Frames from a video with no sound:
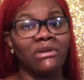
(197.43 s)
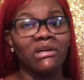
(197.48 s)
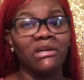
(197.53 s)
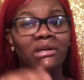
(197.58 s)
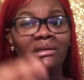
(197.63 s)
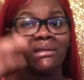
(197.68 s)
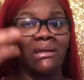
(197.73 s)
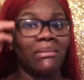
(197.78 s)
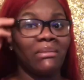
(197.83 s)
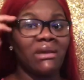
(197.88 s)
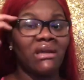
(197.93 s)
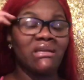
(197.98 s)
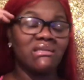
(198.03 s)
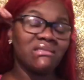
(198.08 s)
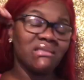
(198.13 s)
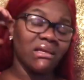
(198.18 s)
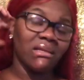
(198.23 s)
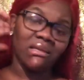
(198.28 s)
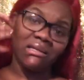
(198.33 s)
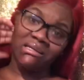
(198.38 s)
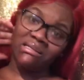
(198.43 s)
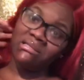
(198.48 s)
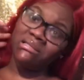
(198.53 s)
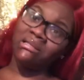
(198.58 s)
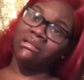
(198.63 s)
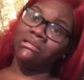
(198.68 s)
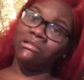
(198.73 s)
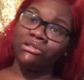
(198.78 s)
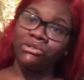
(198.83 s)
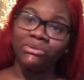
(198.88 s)
good. They make it sound like it's
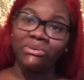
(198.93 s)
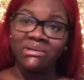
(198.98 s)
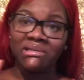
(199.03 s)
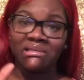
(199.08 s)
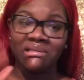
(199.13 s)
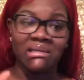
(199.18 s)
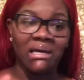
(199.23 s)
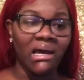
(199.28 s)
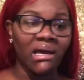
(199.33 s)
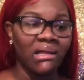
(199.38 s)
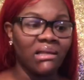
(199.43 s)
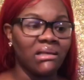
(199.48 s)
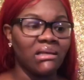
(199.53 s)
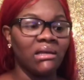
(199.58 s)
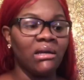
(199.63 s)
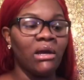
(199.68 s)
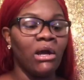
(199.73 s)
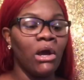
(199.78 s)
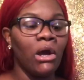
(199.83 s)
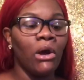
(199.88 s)
gonna do exactly